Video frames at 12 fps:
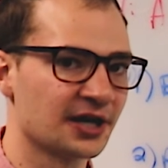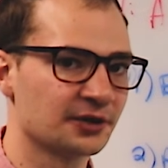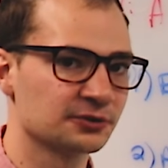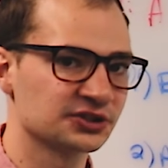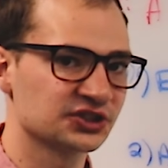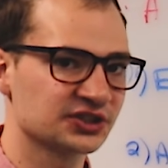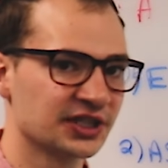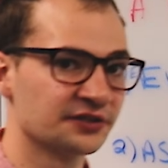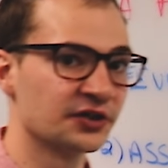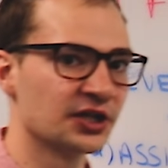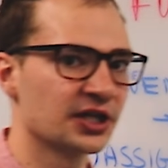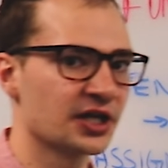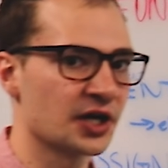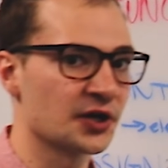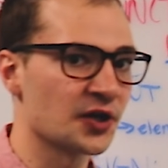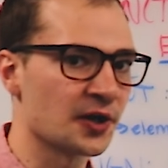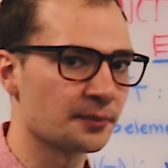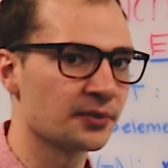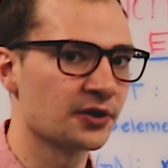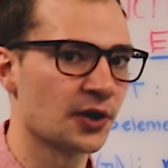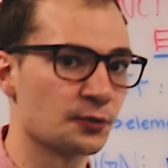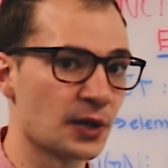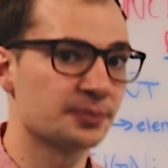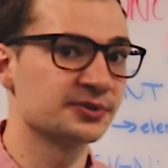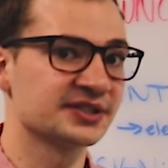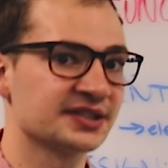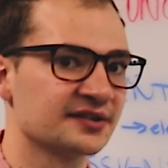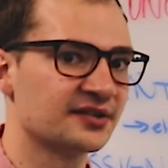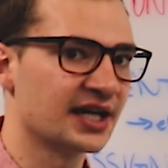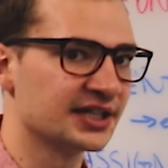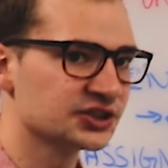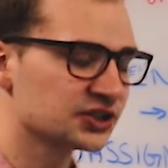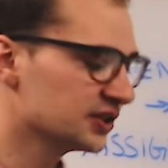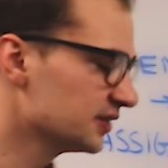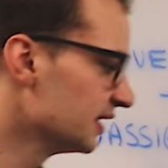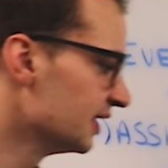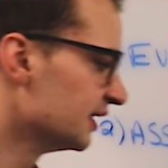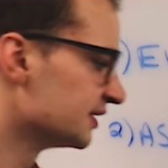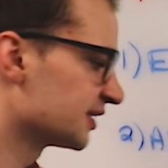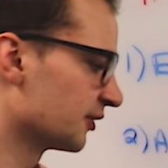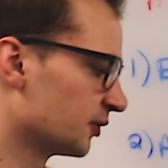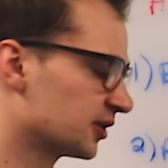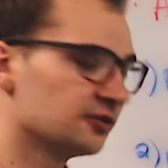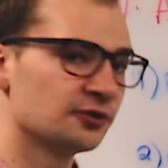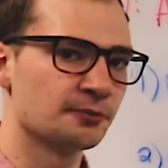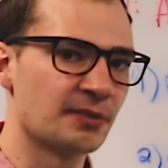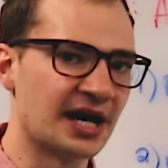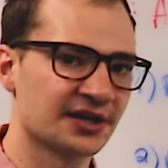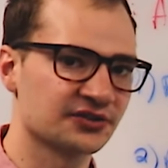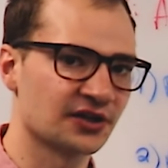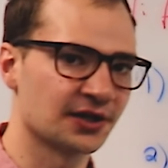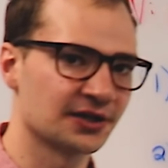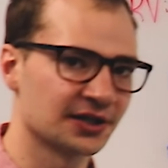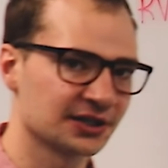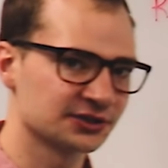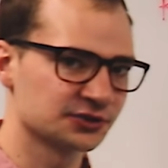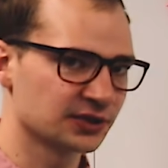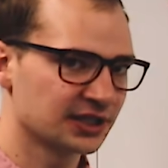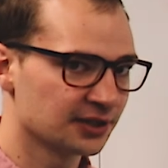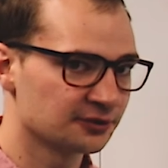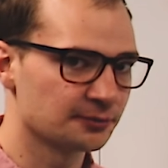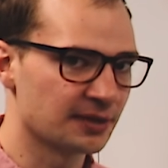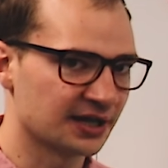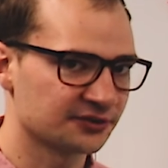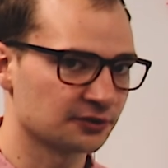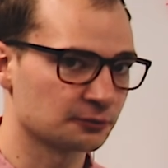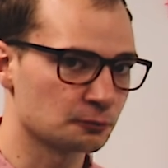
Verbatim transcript: We're just giving it a number, a representation, so that we can do math on it because we can't do math on